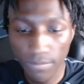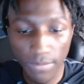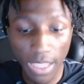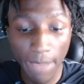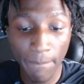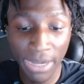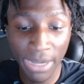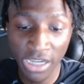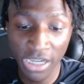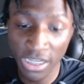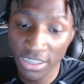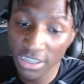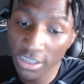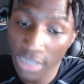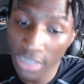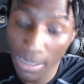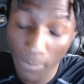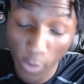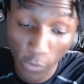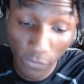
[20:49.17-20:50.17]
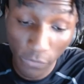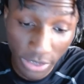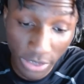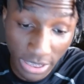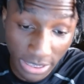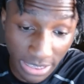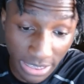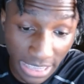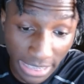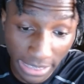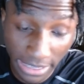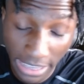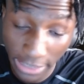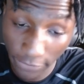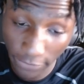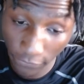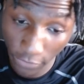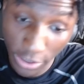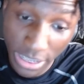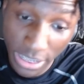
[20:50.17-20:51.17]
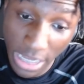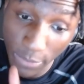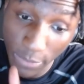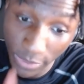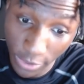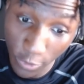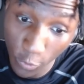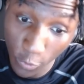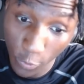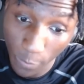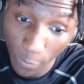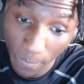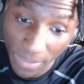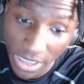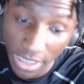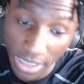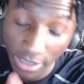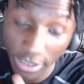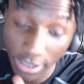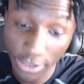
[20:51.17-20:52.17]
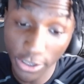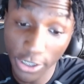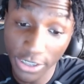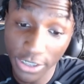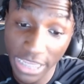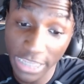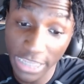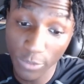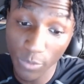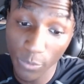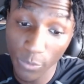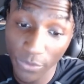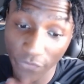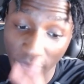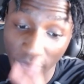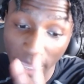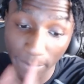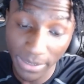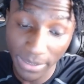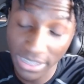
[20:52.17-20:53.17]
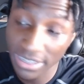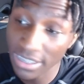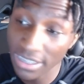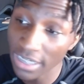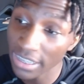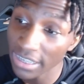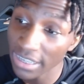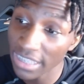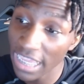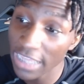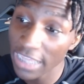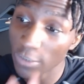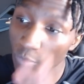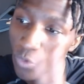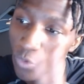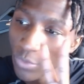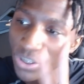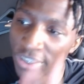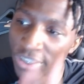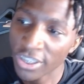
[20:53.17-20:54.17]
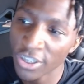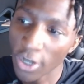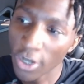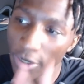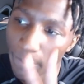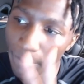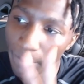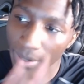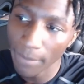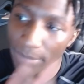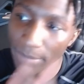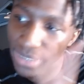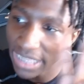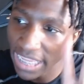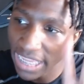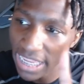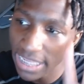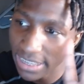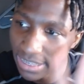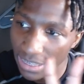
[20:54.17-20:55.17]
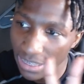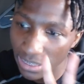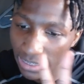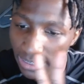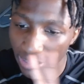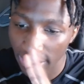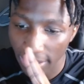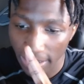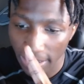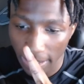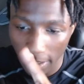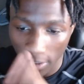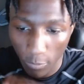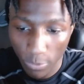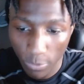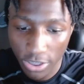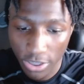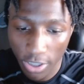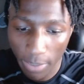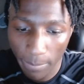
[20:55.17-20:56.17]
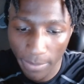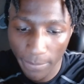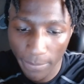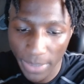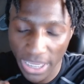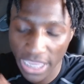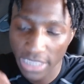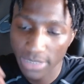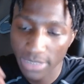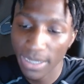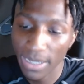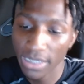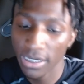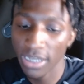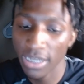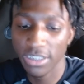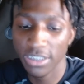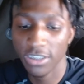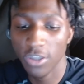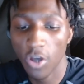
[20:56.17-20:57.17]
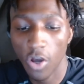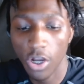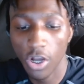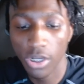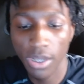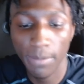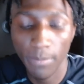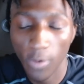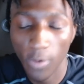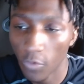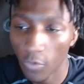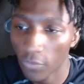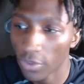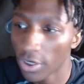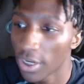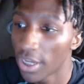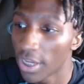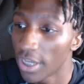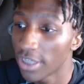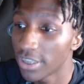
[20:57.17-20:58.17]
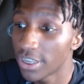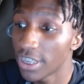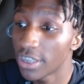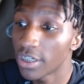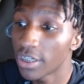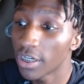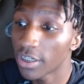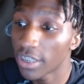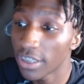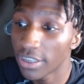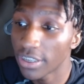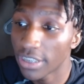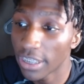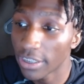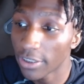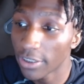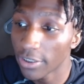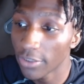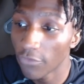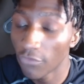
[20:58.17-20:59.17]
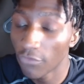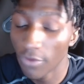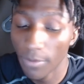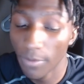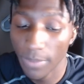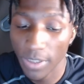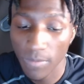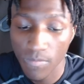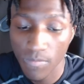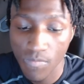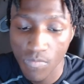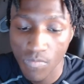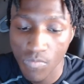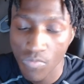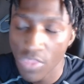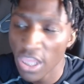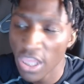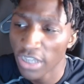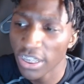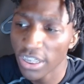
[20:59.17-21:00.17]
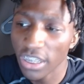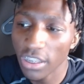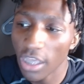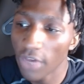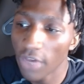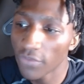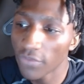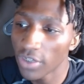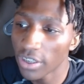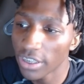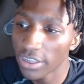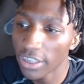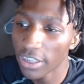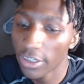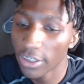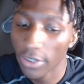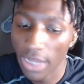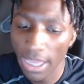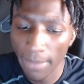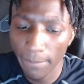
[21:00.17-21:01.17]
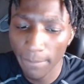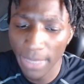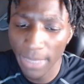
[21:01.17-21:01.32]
My cousins come over the second day. The first day was cool. The third day is when we fight. But the second day is when we start bumping heads, nigga. We start bumping heads. My cousins all come over. She cooking dinner, you feel me? She love cooking dinner. And